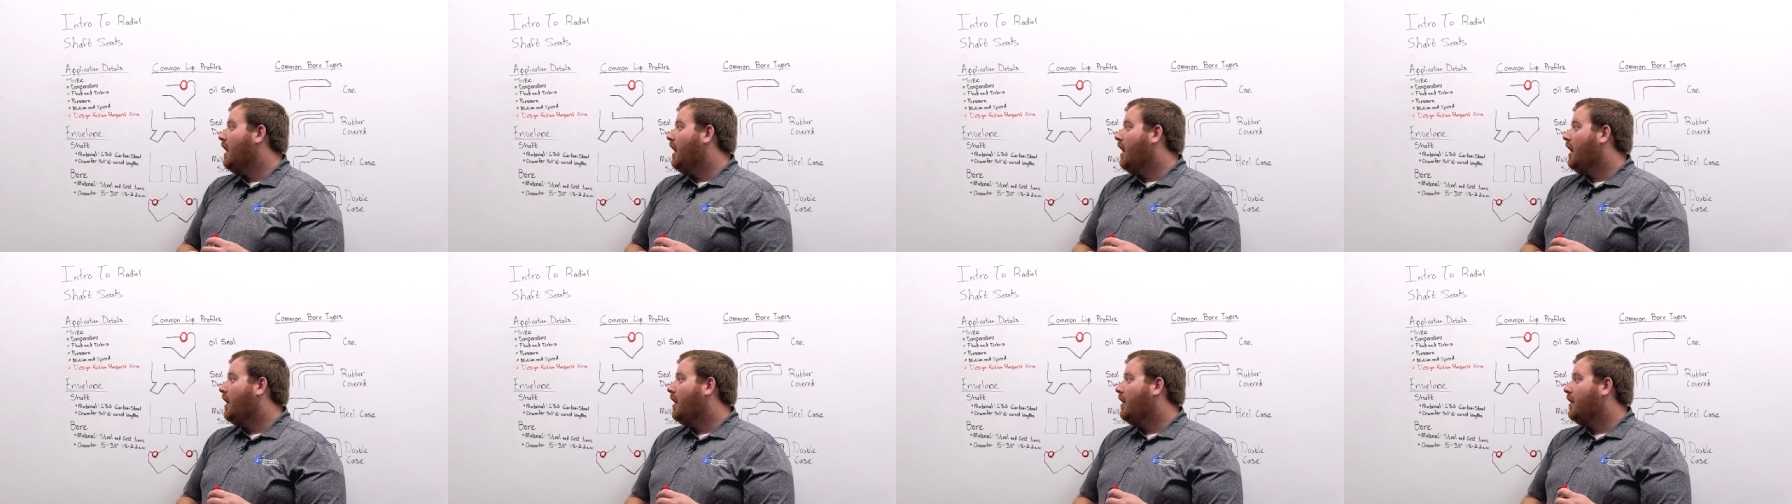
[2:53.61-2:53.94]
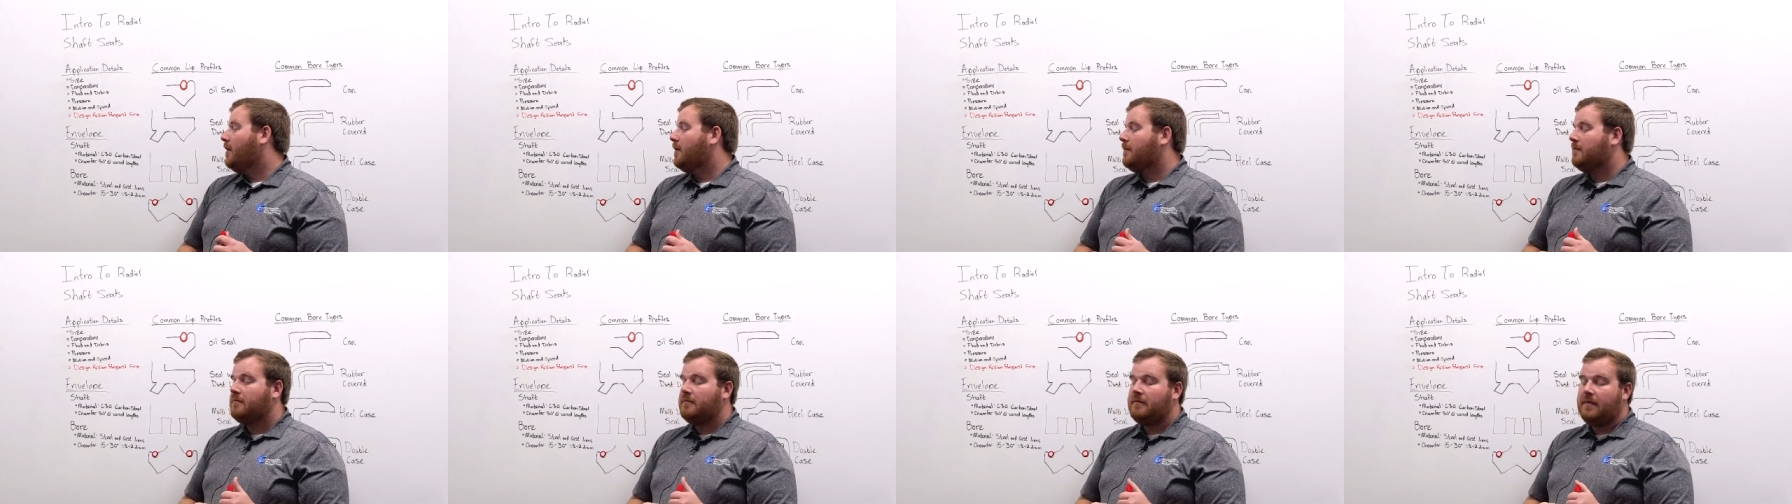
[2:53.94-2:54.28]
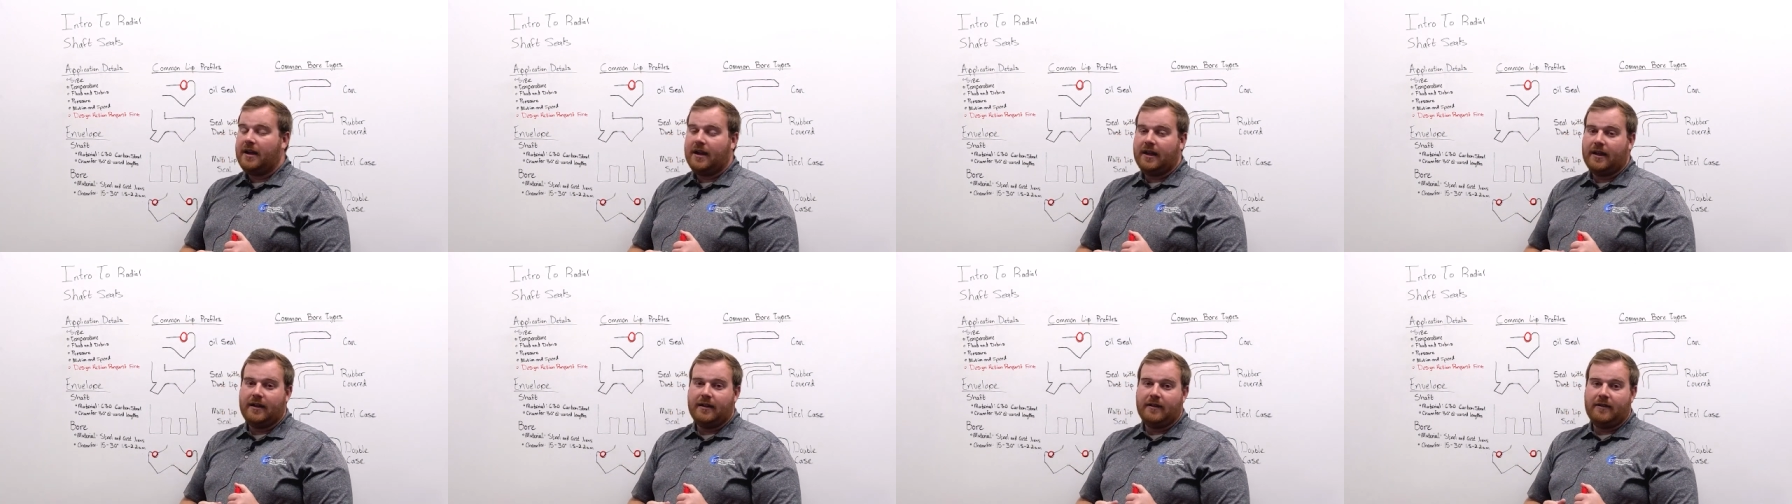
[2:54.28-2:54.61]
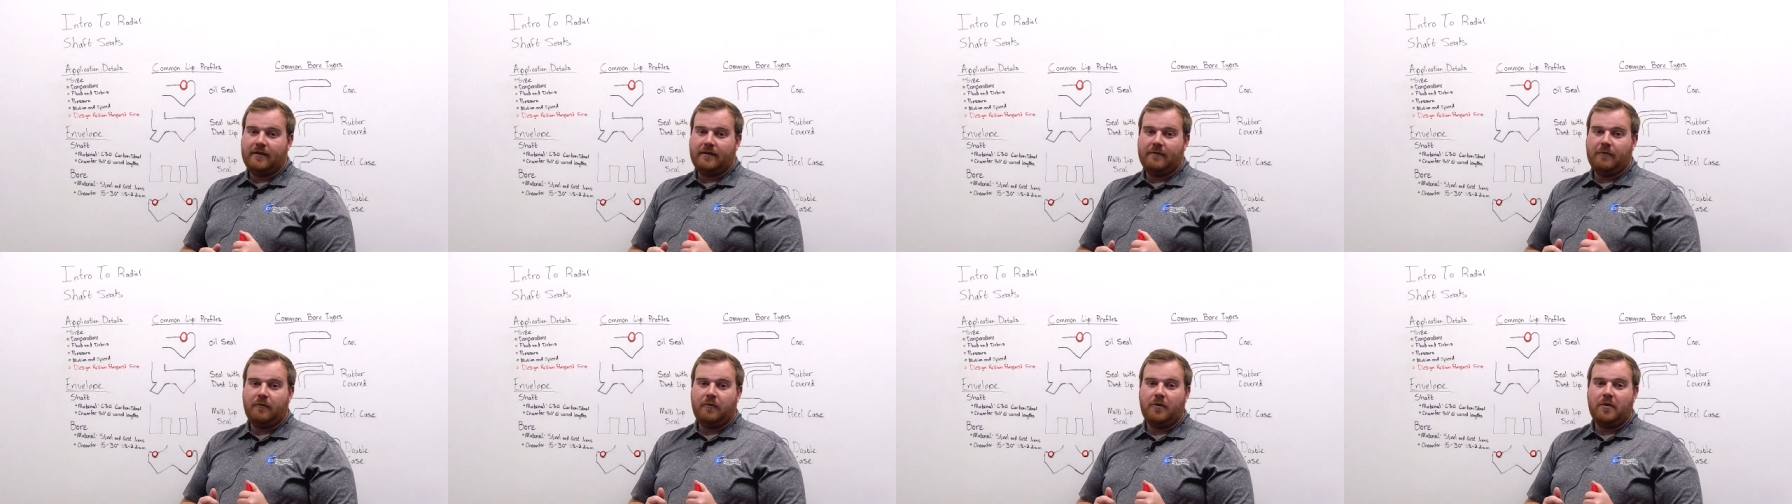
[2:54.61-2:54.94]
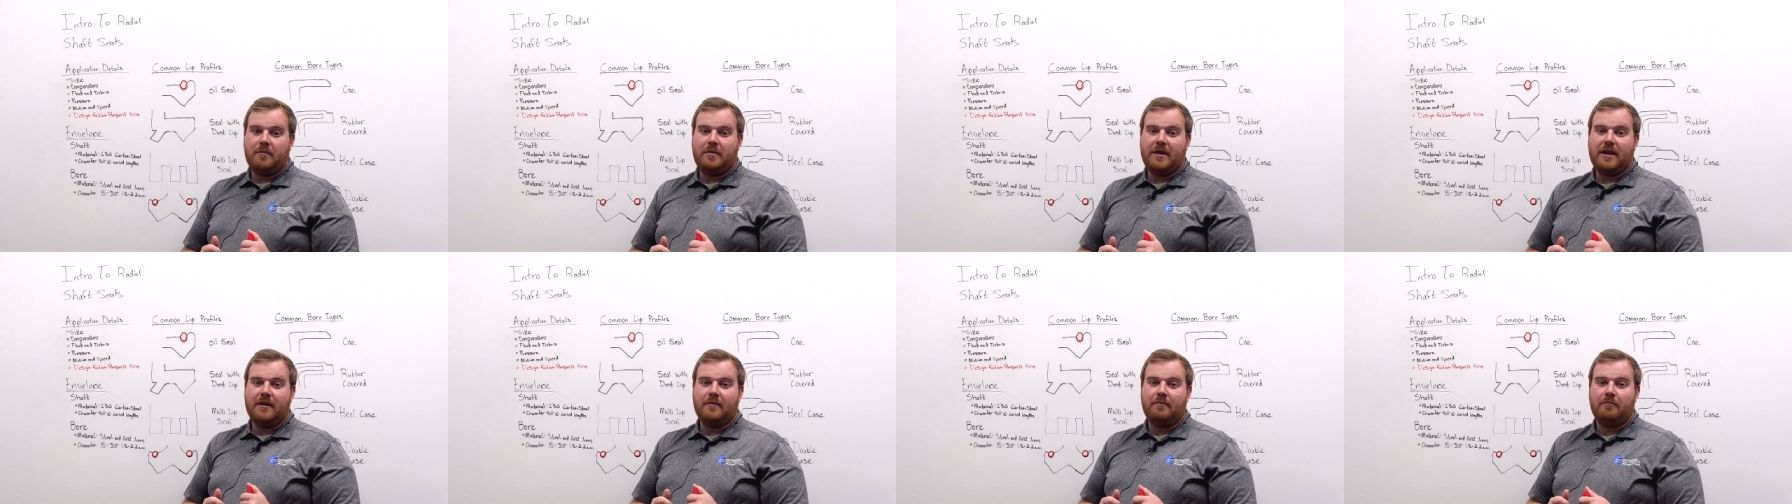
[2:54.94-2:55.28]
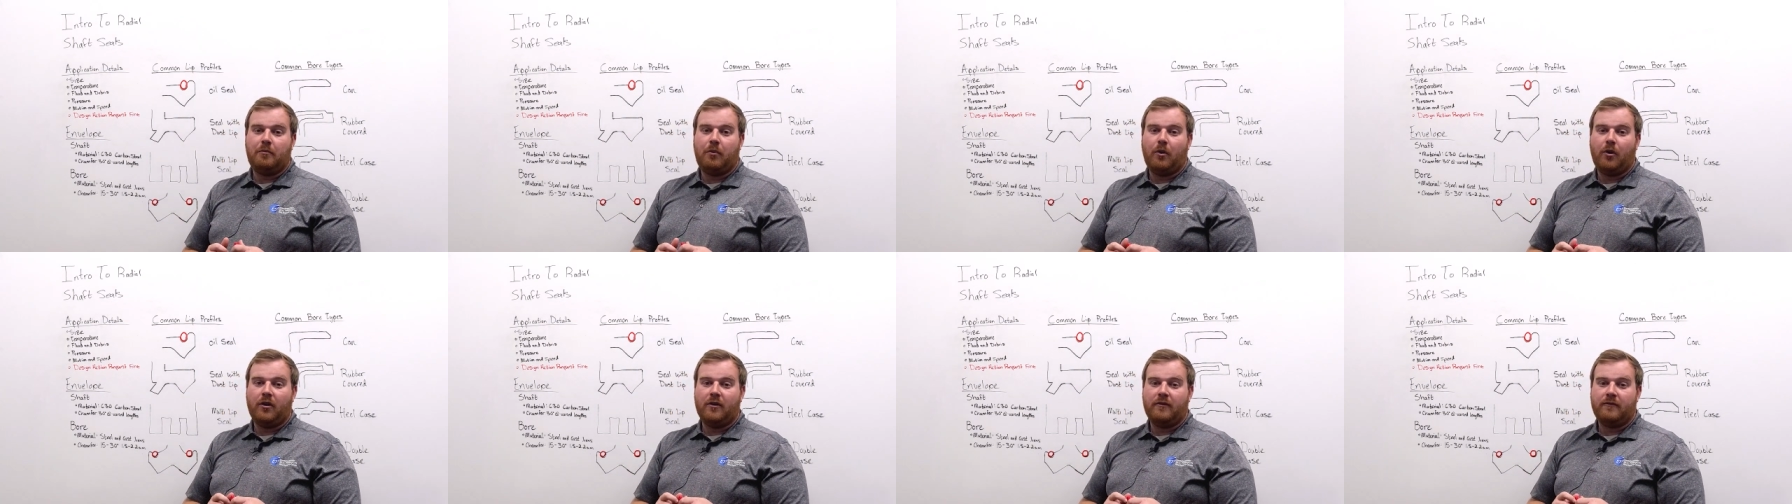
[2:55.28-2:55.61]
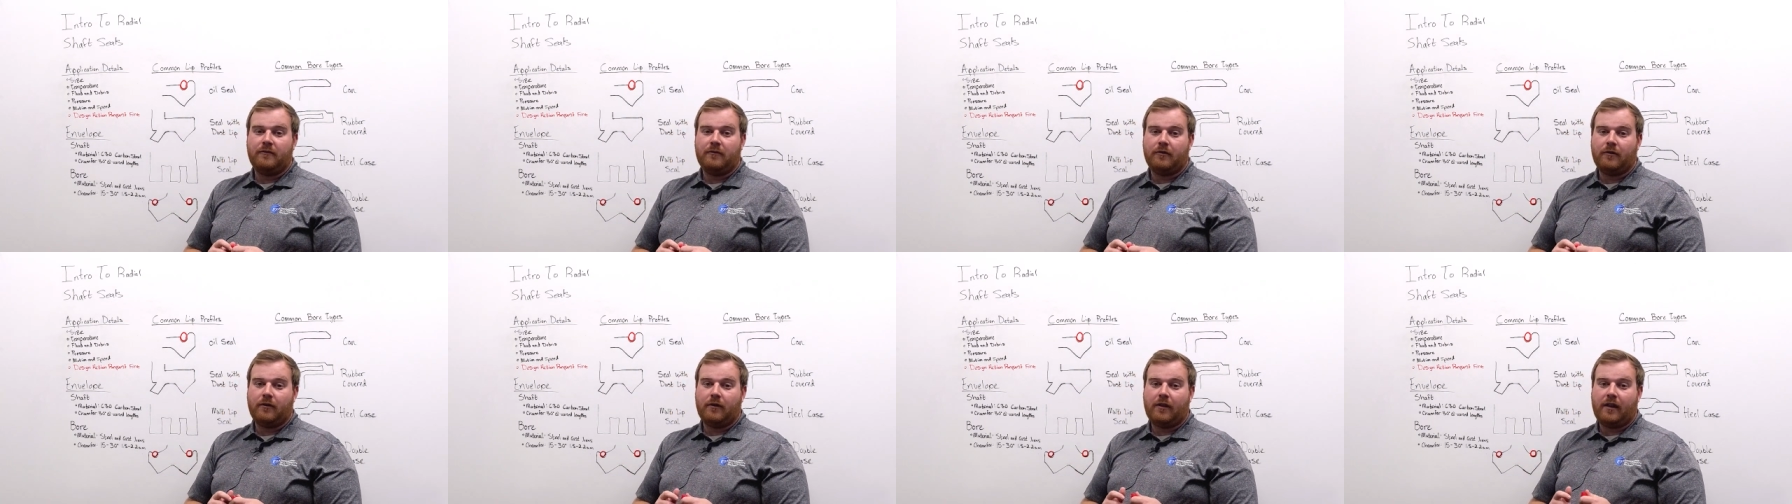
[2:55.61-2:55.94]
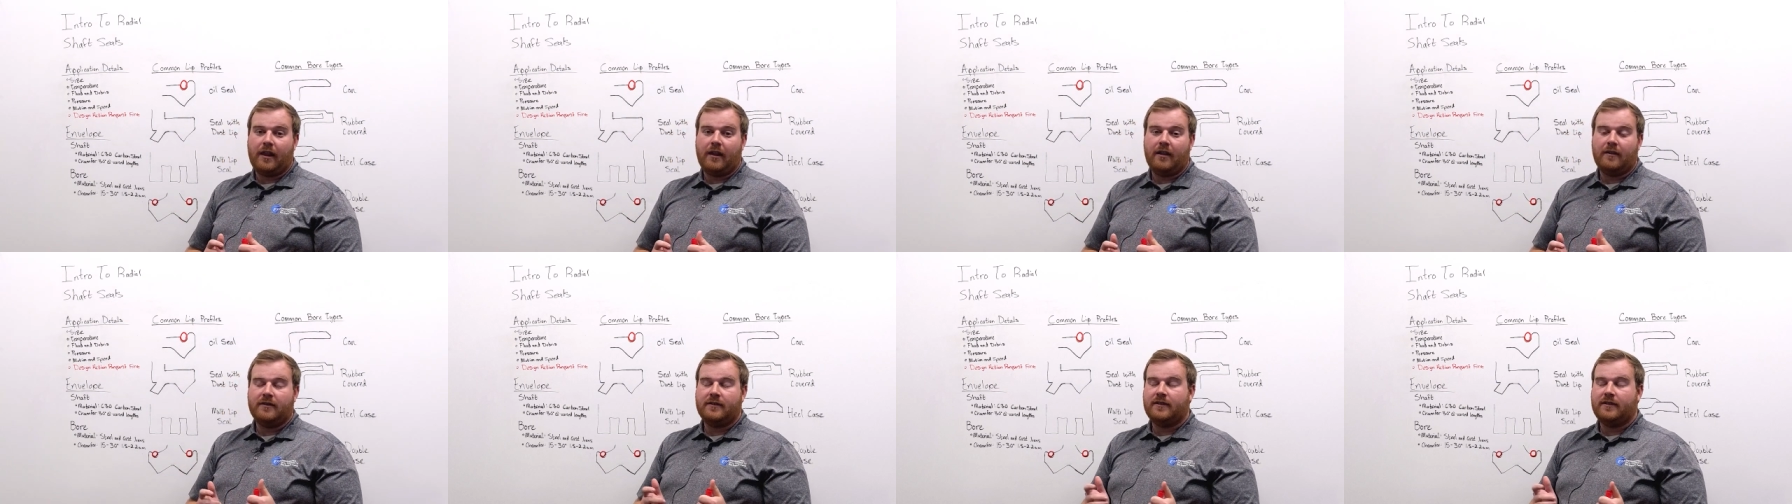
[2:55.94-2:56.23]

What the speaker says: and will be important for